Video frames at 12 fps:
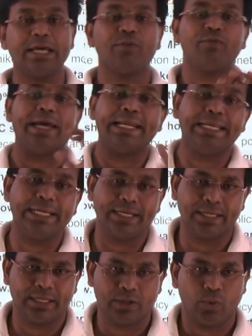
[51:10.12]
are
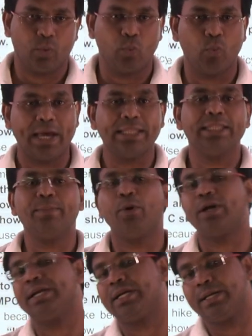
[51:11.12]
varied when the
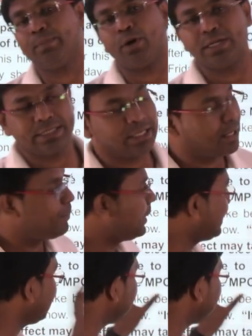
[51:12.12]
Monetary Policy Committee